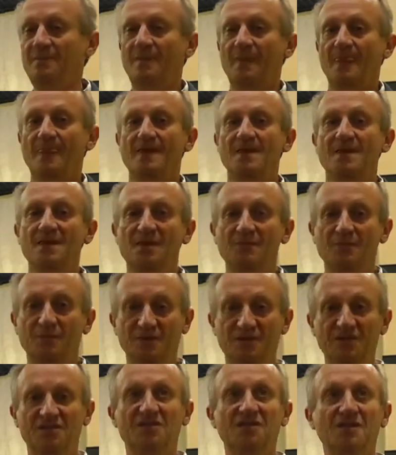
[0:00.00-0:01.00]

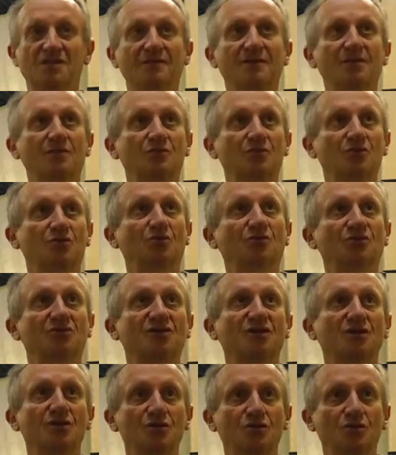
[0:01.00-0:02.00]
But this area was
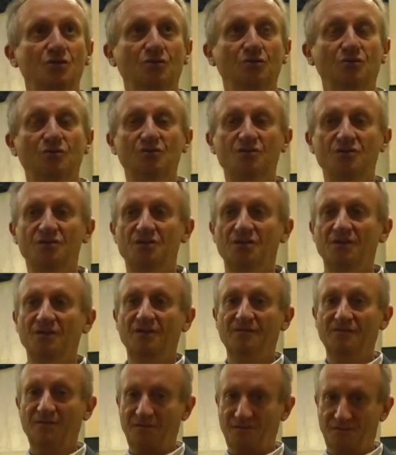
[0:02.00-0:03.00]
also used
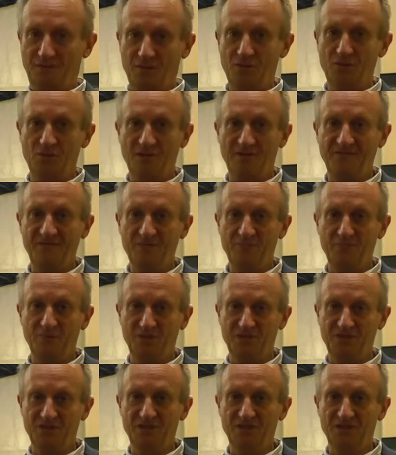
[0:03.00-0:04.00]
for photographing
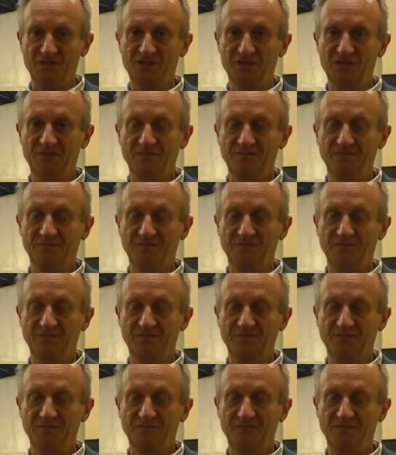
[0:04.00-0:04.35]
prisoners.